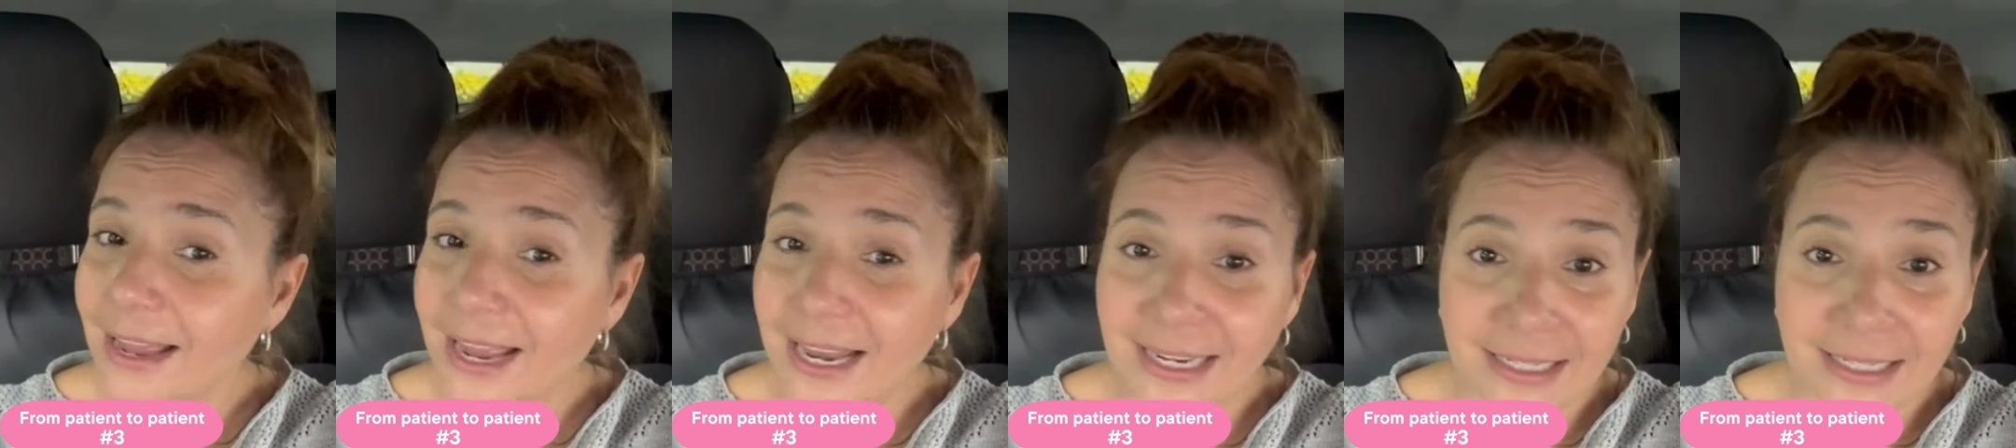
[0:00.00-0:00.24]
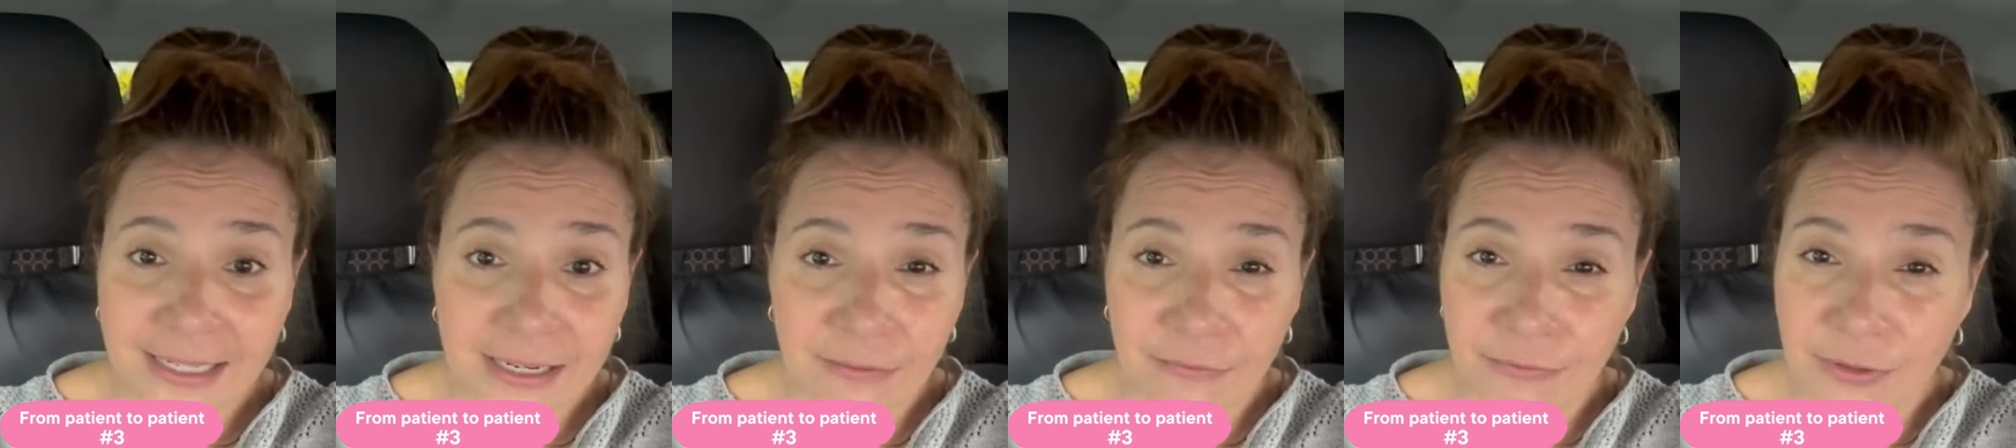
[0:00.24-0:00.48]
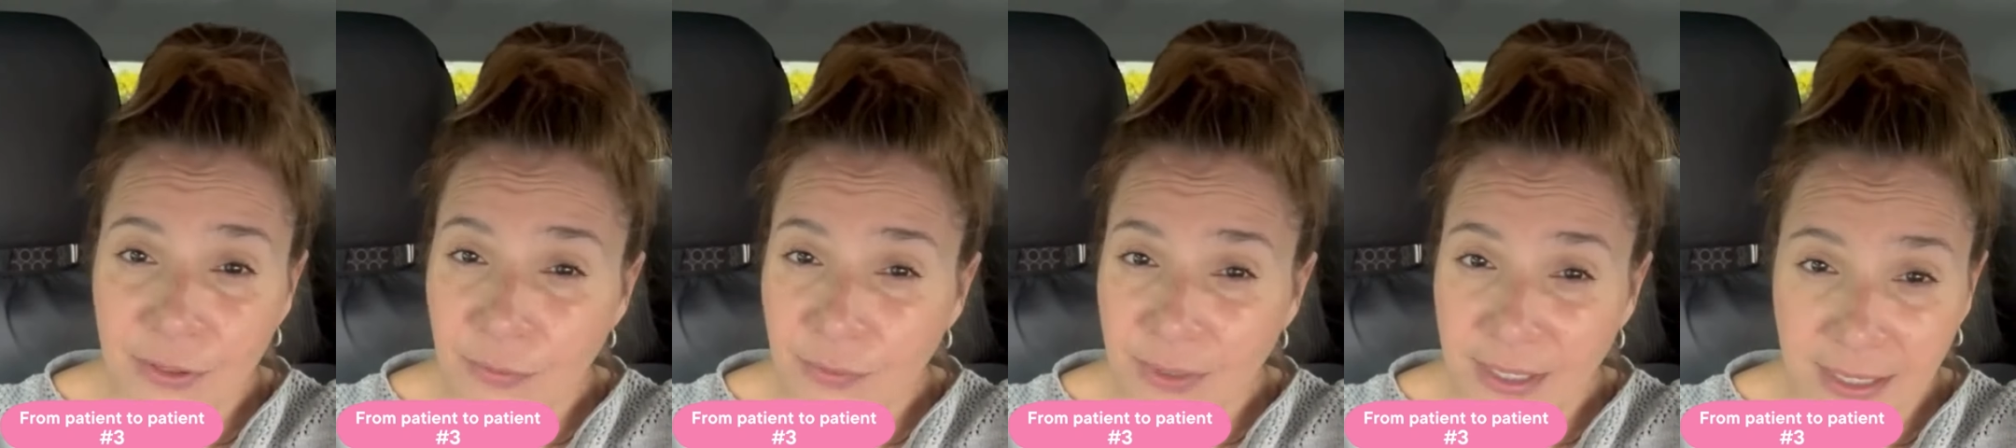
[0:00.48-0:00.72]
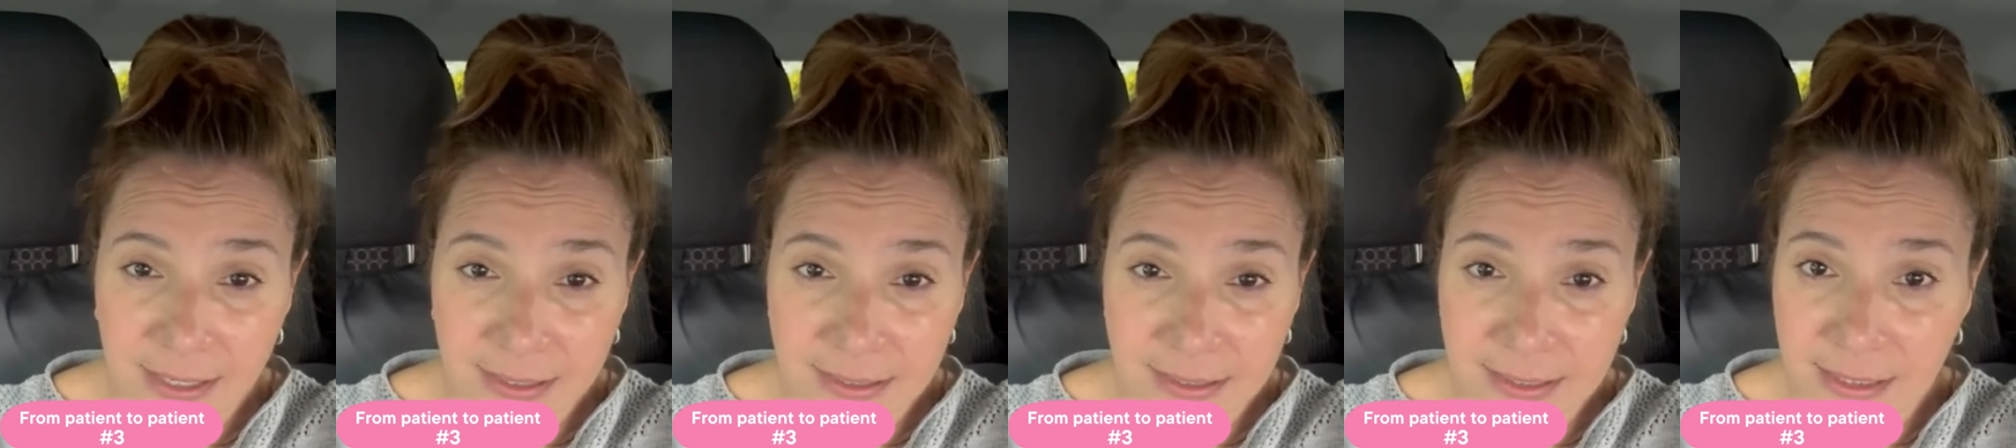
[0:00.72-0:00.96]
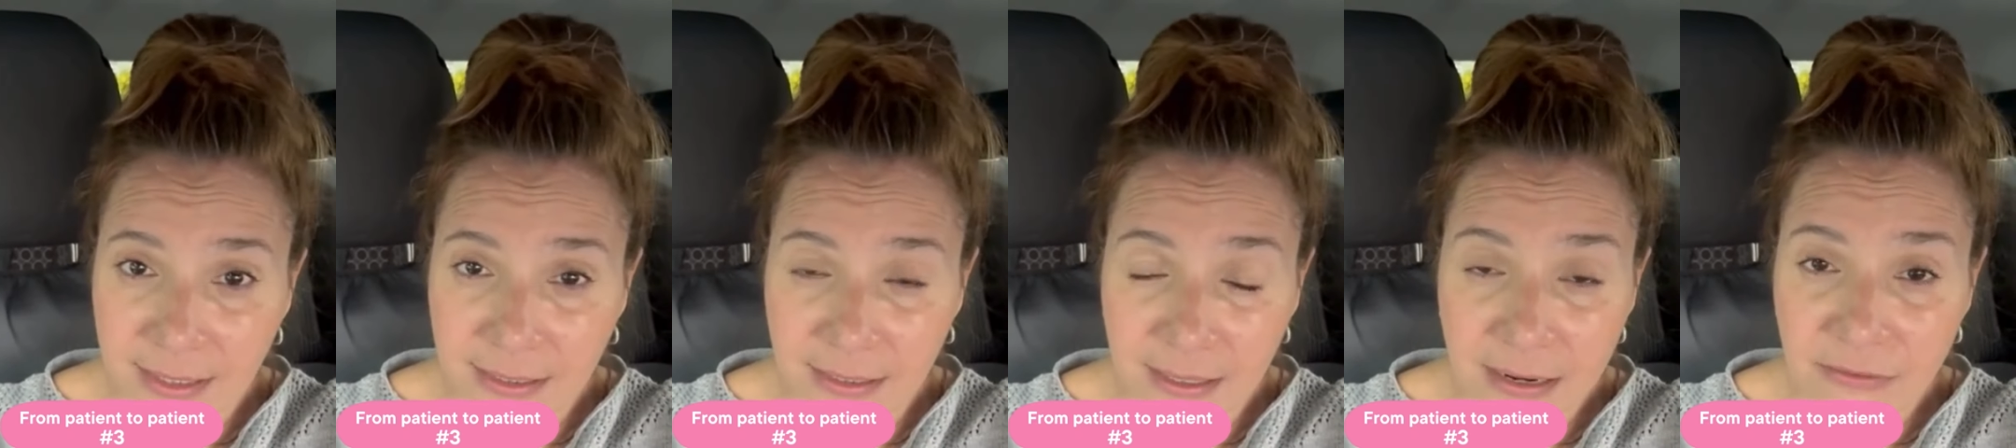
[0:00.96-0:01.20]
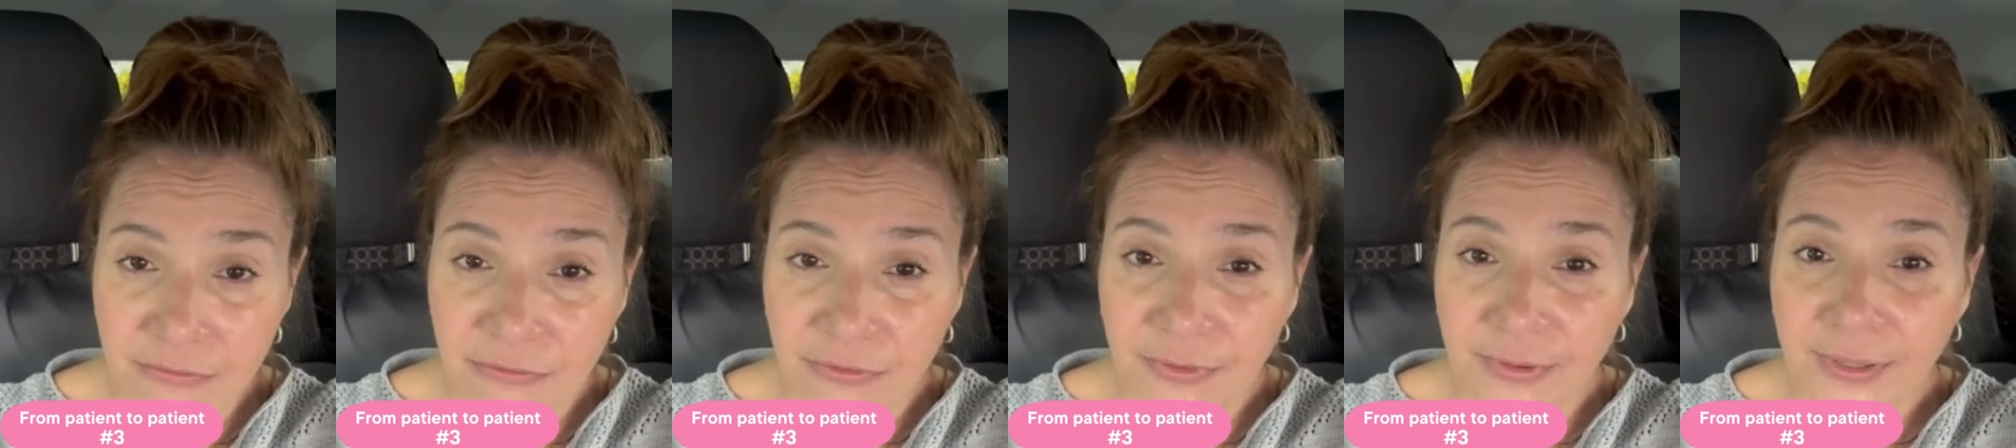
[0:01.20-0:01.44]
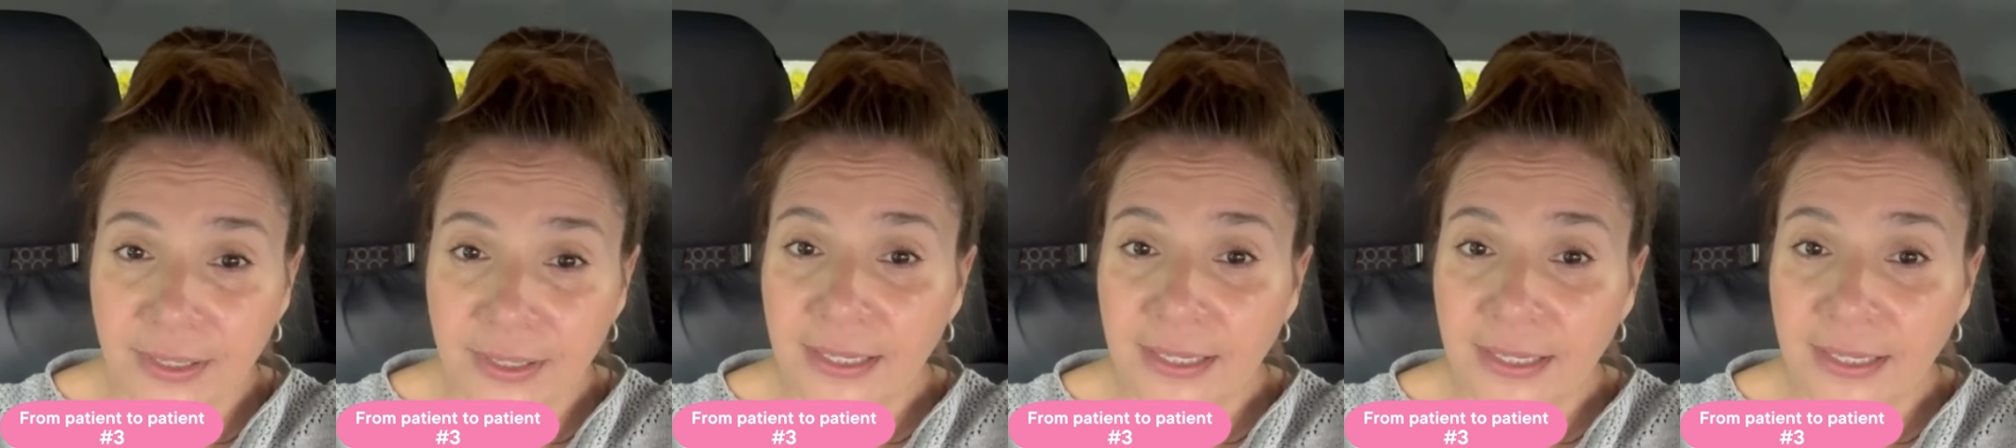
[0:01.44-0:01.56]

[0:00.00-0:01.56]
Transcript: leave you with lots of love,